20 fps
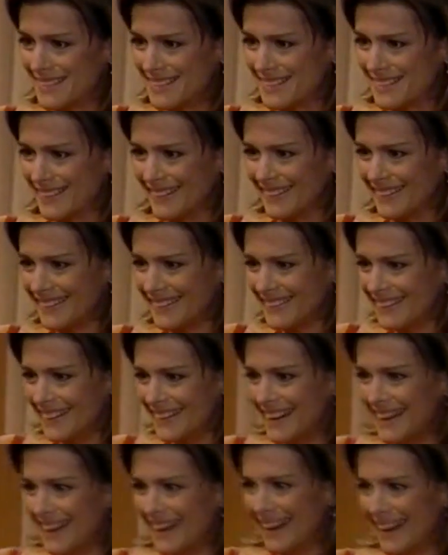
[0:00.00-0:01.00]
Stella.
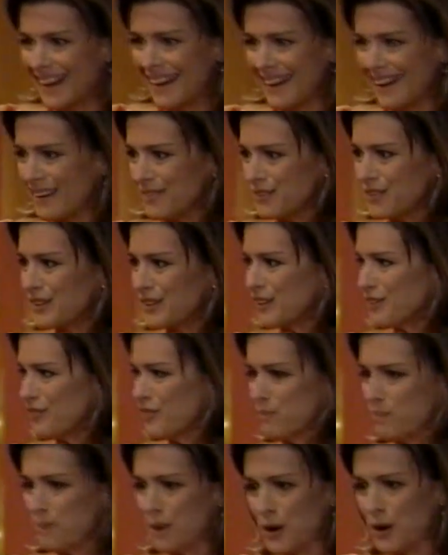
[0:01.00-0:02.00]
I'm looking for
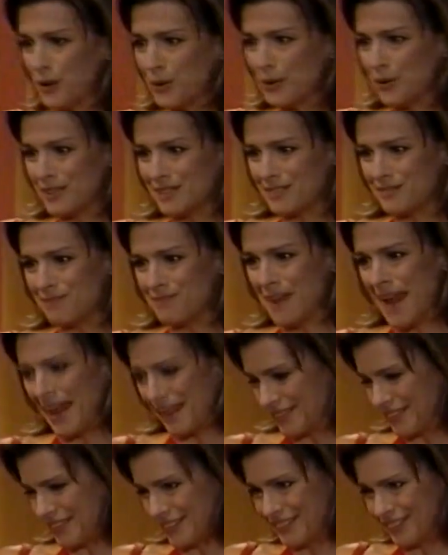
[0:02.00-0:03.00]
Bo and
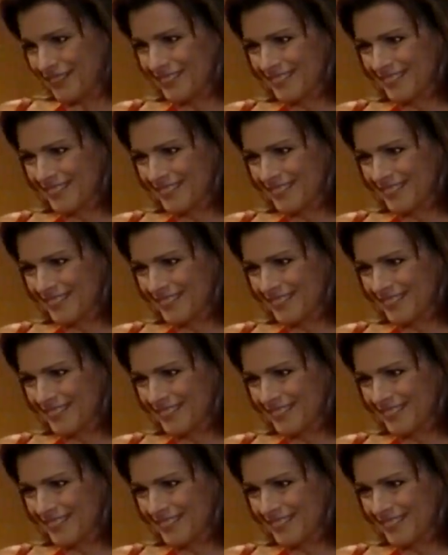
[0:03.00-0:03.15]
Matthew.